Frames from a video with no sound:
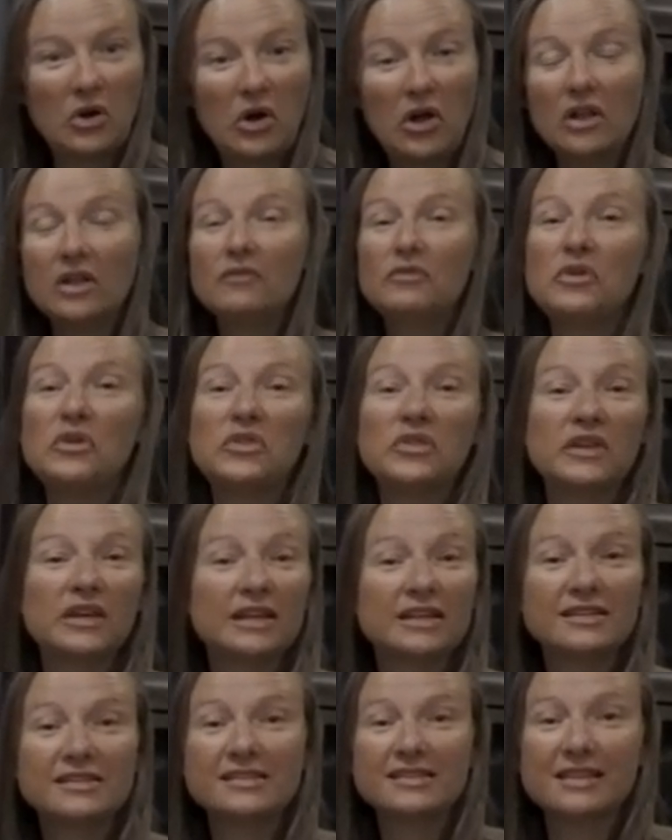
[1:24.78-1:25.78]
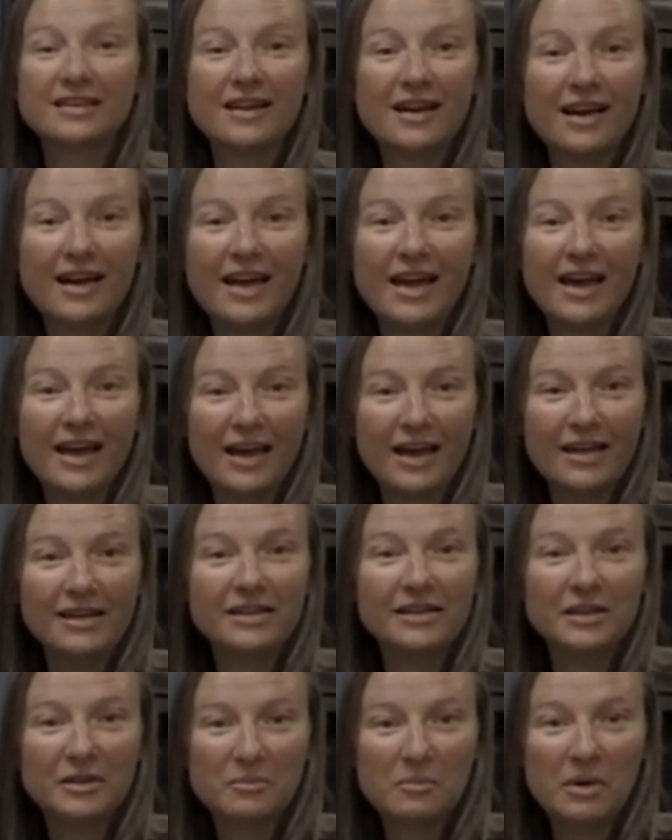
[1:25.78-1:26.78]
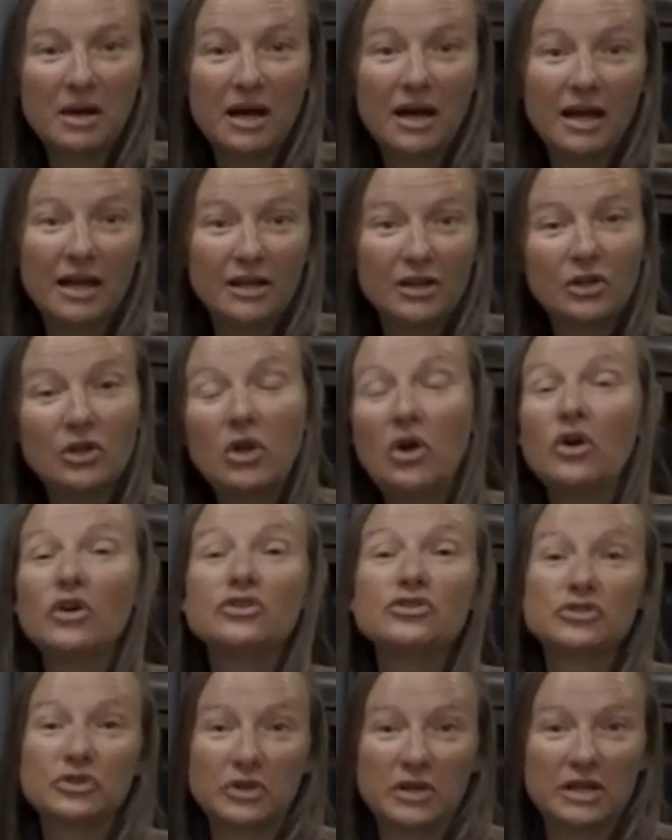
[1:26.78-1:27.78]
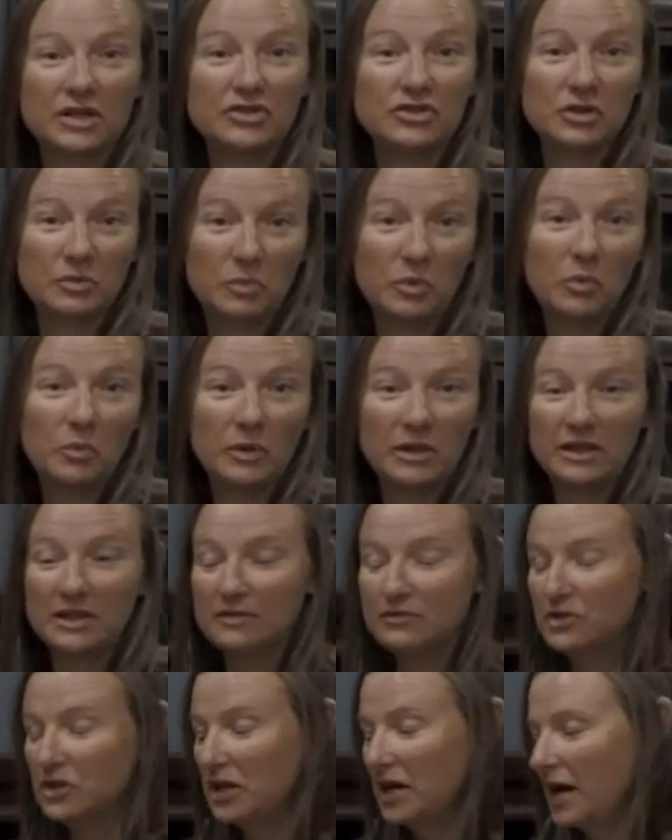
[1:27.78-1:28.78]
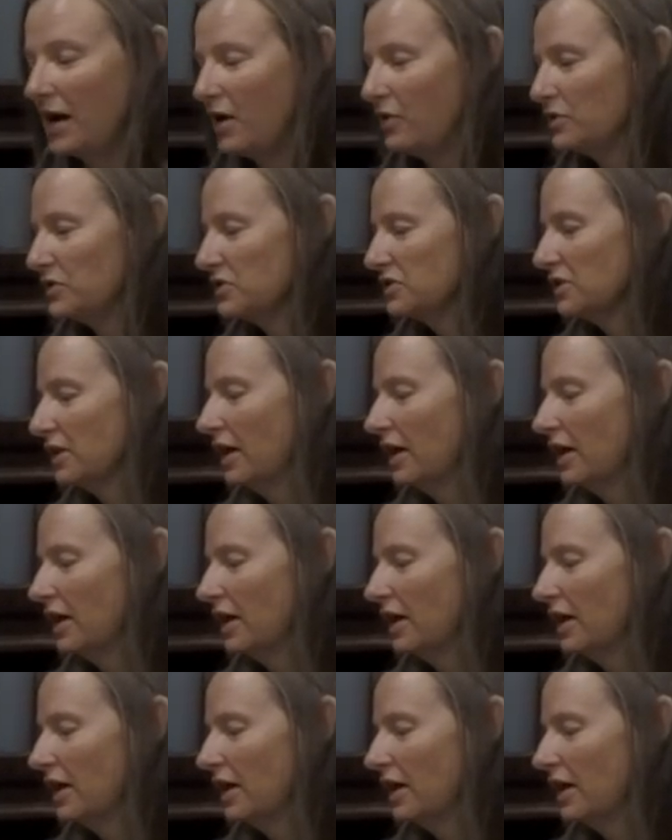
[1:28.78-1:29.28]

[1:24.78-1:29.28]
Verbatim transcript: all of the things that I had in my larger kitchen when we lived in a house.